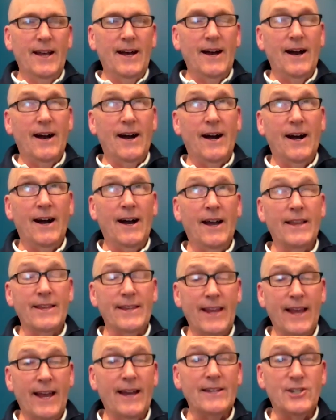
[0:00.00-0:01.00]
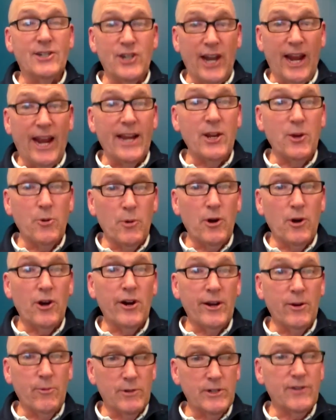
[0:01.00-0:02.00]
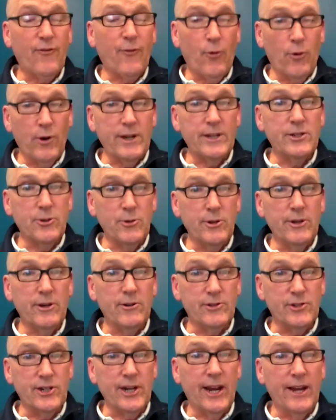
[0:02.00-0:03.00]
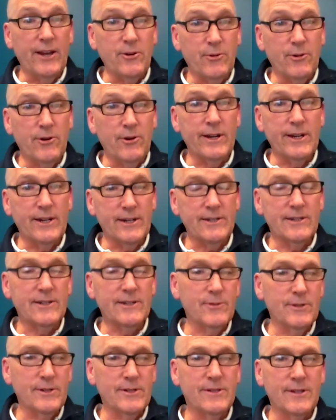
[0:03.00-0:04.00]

Yeah, January was 42 years, January, because it was